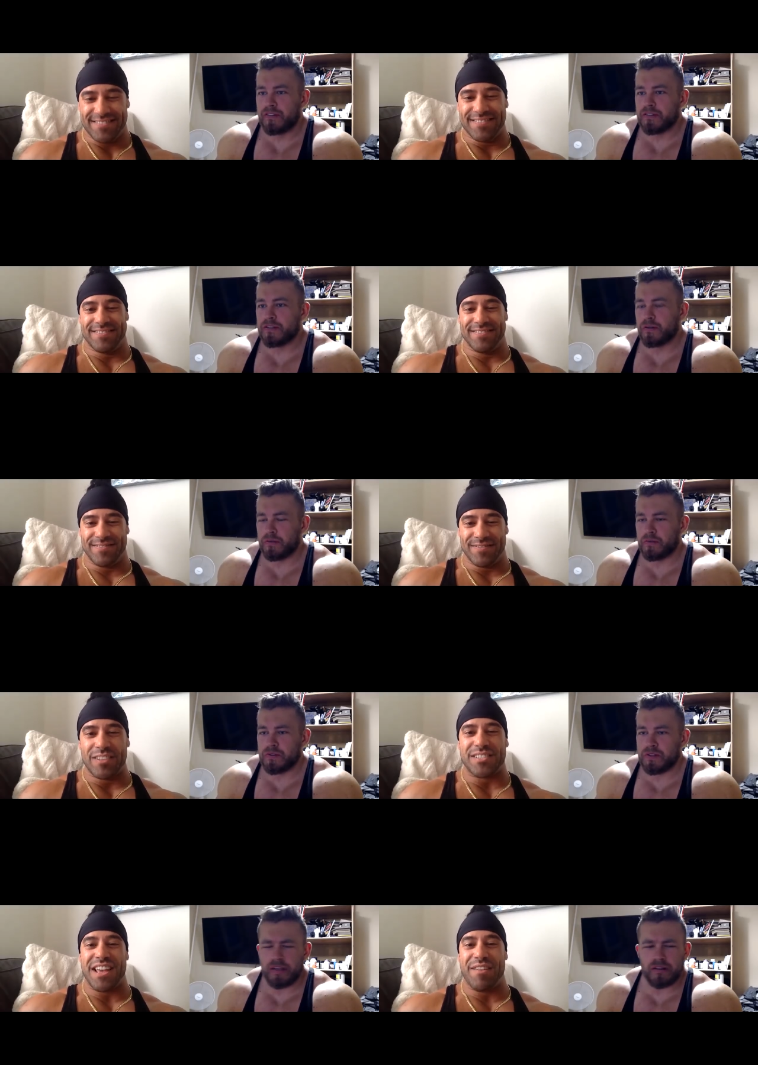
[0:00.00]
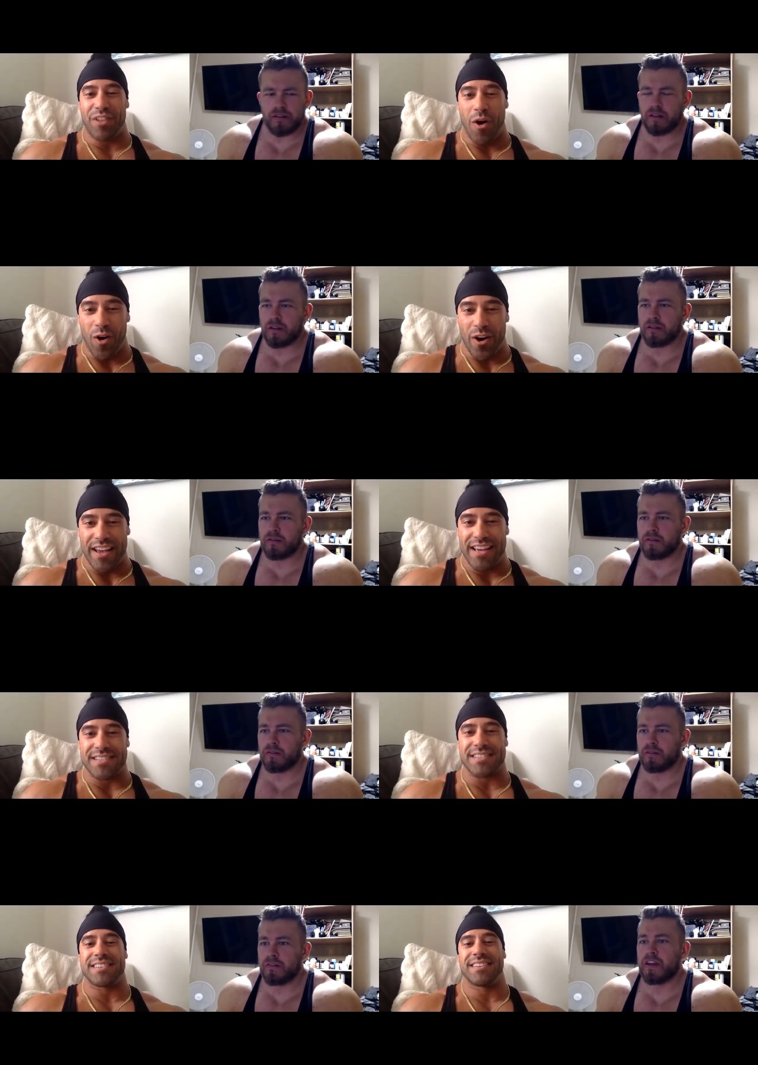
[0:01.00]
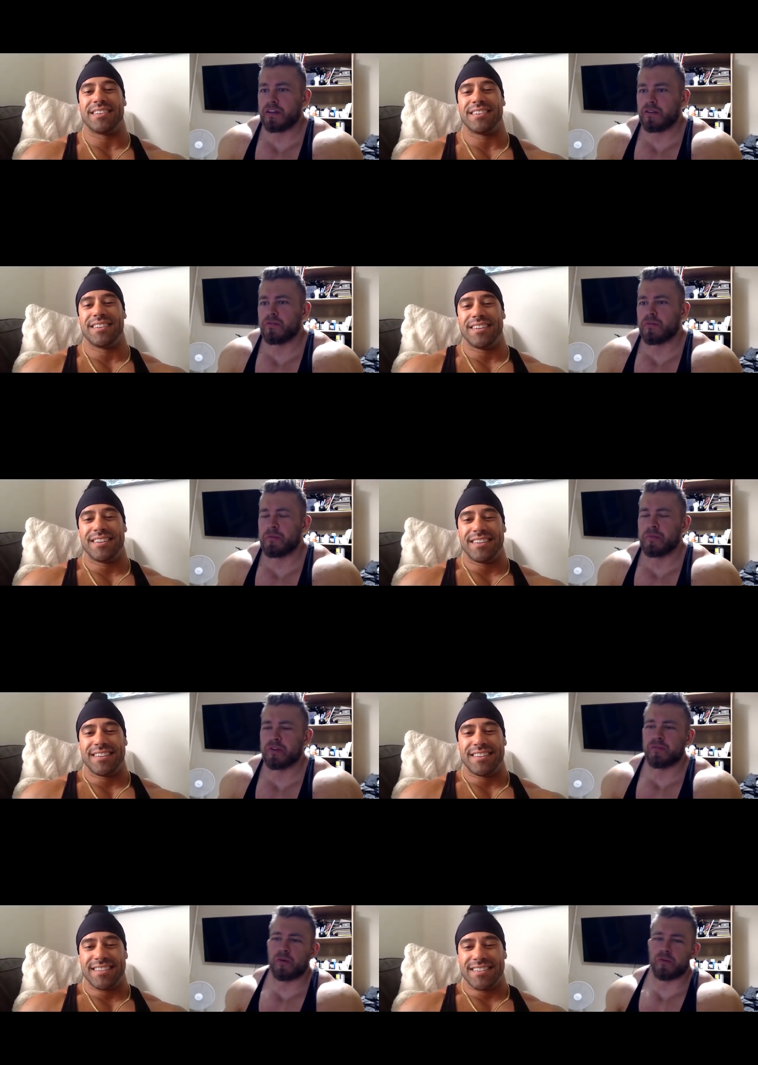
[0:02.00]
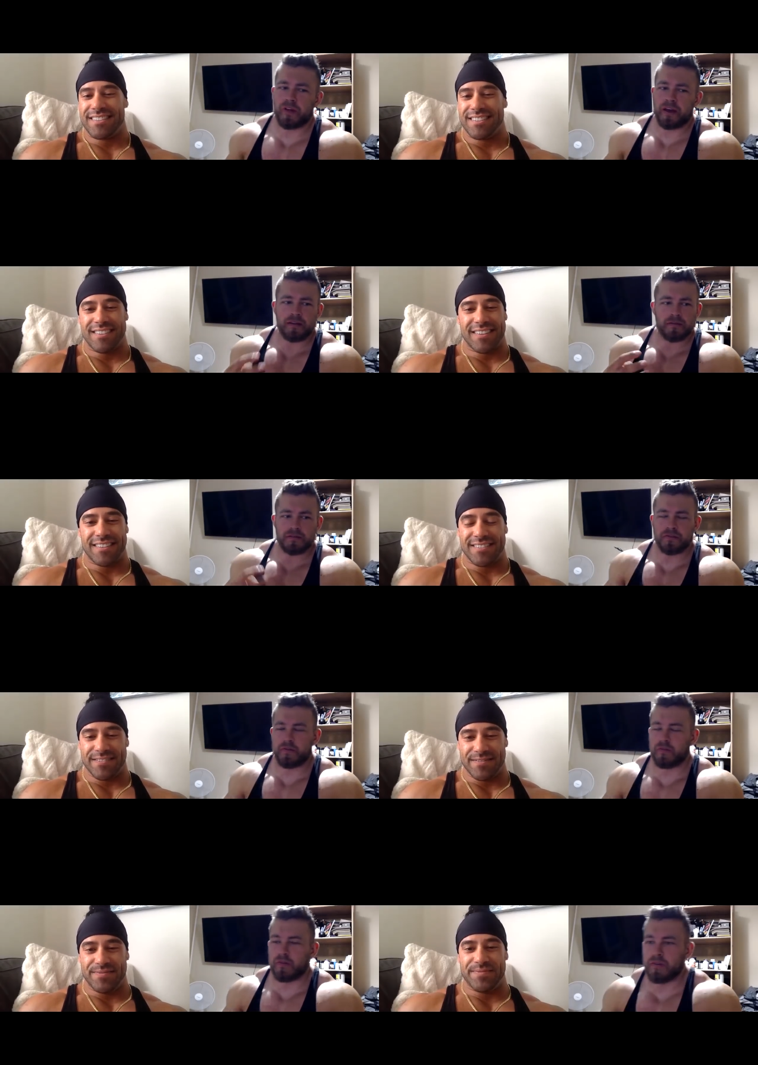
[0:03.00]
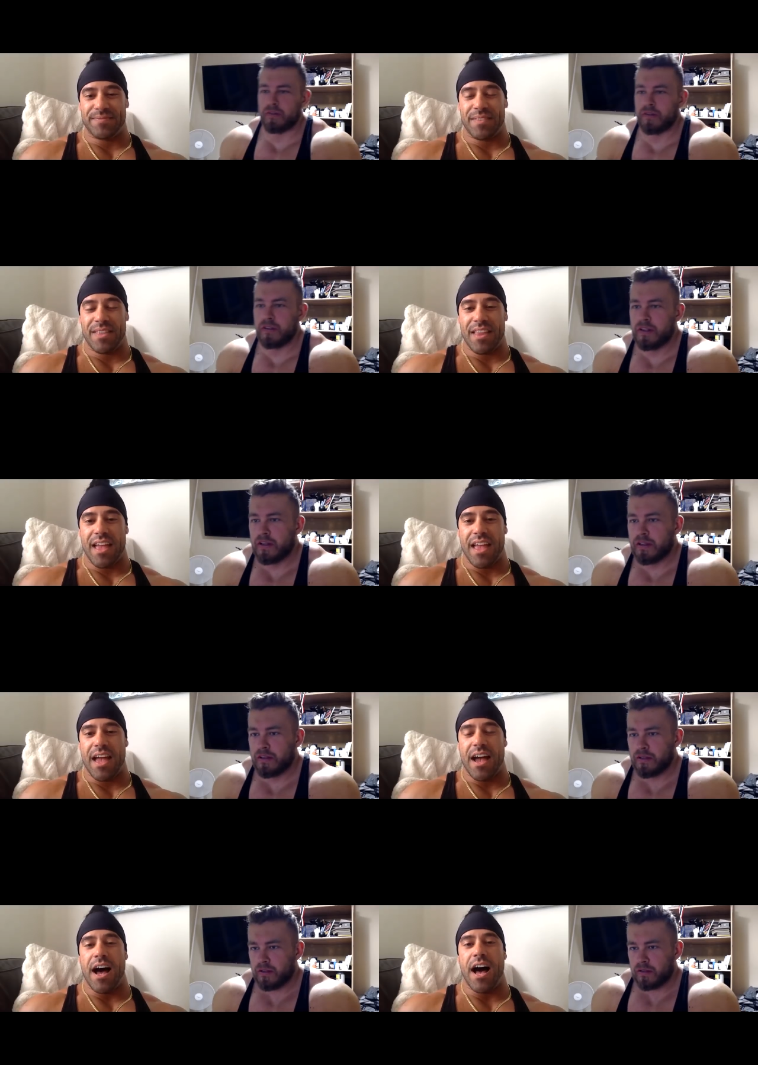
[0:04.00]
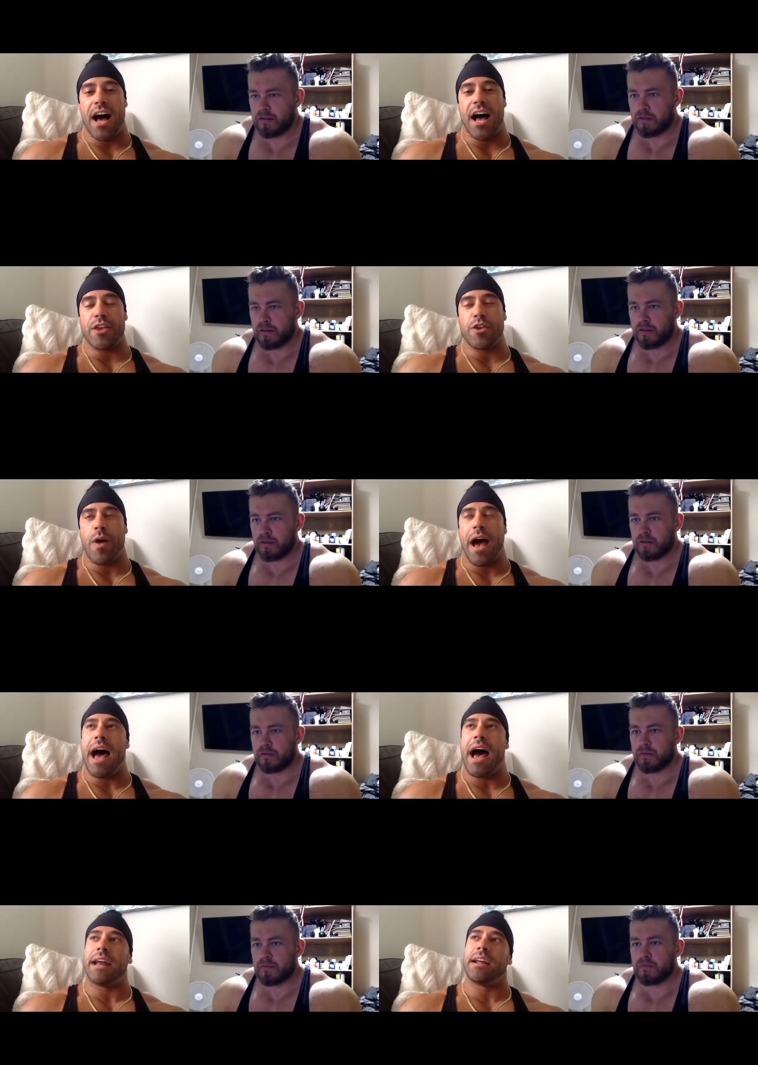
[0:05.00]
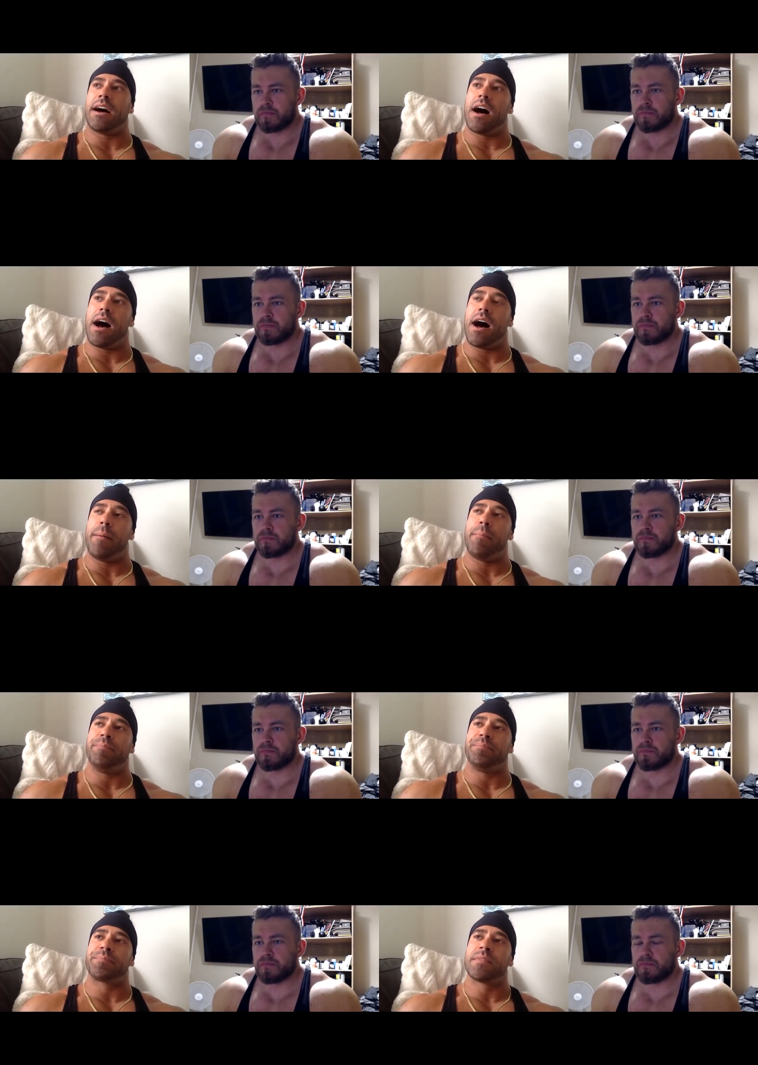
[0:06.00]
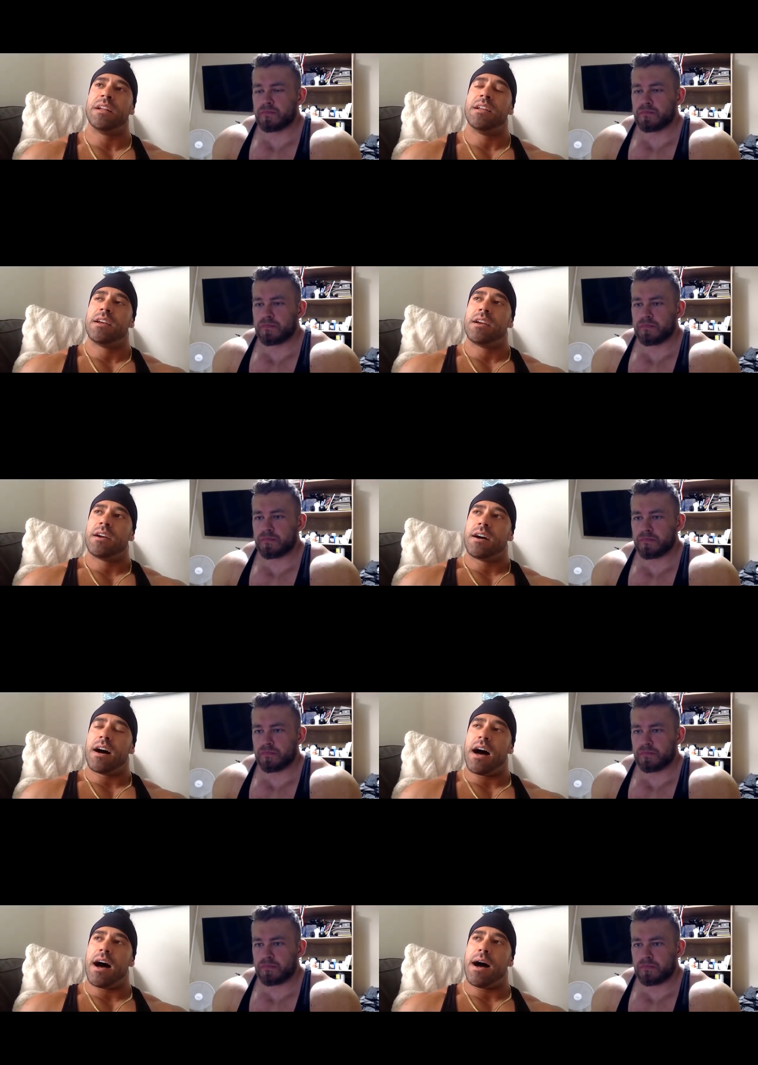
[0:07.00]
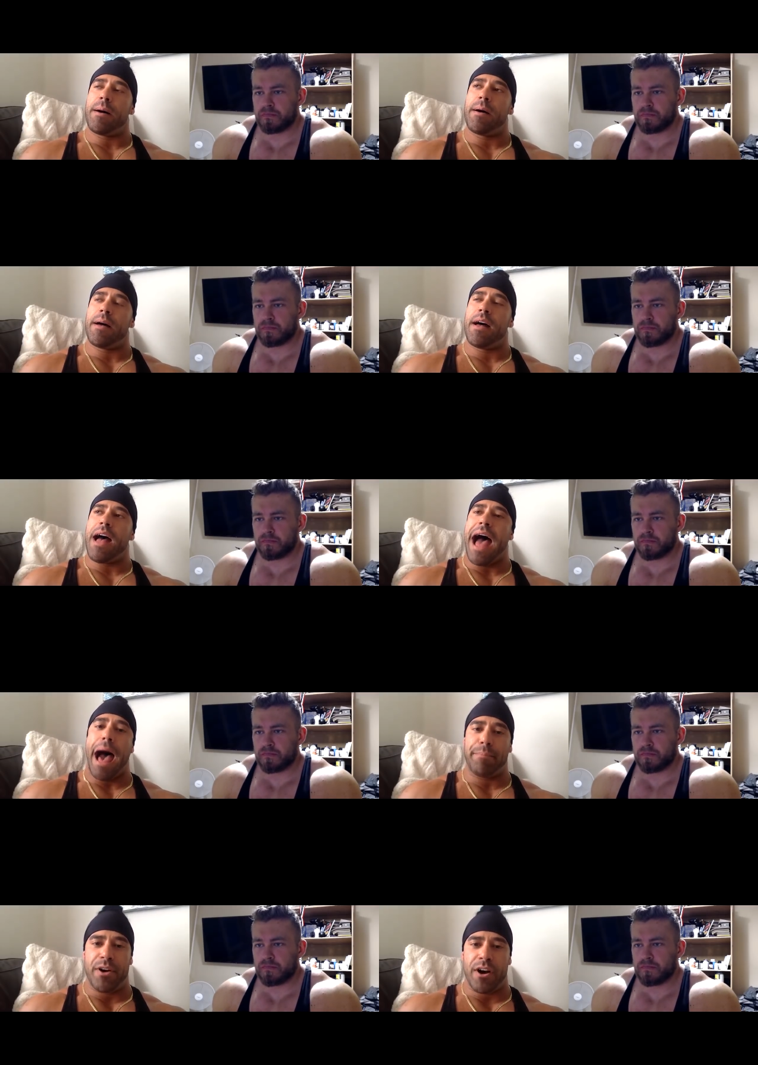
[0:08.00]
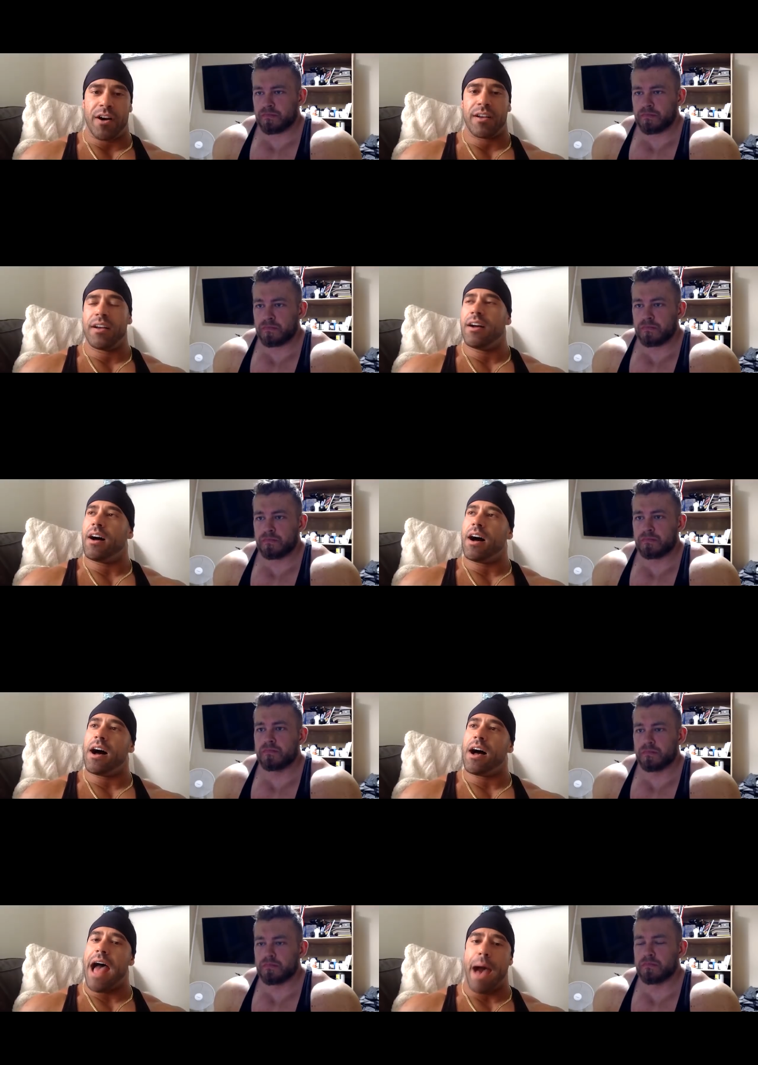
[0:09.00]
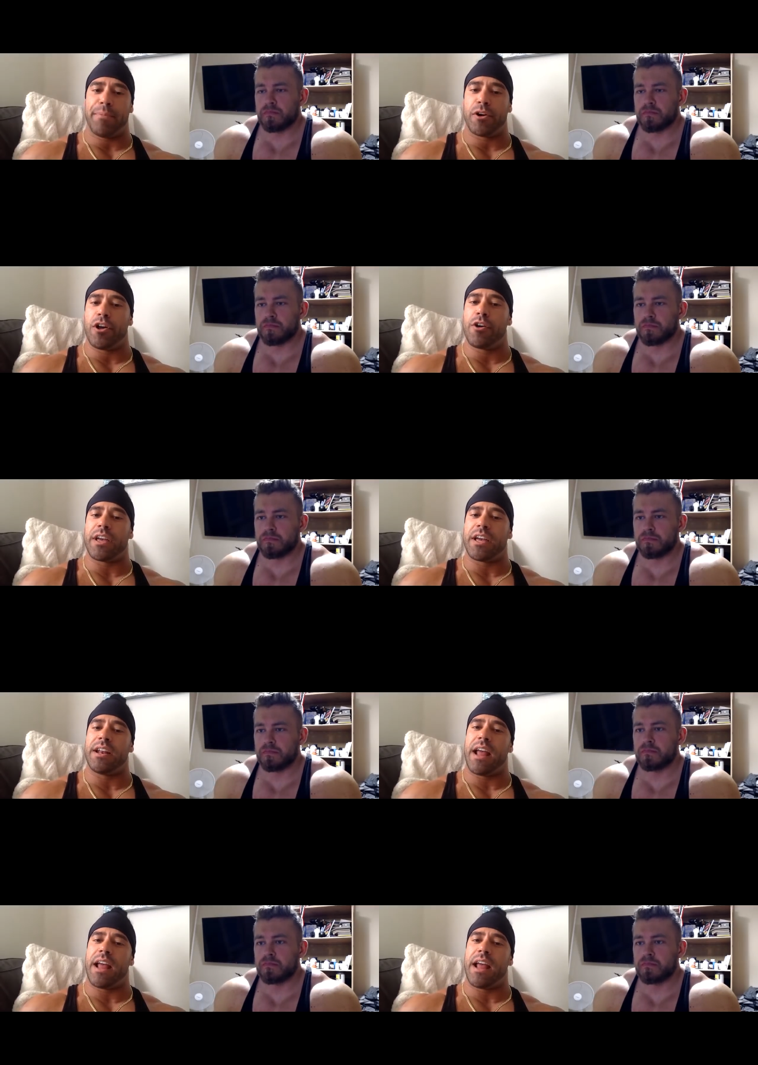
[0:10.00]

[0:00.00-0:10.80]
Speaker 1: Mm-hmm. So Steve Laureus. Yeah, I don't remember the fourth guy. Sorry for.
Speaker 2: Uh, you had um, uh, Abner, uh, Abner Logan,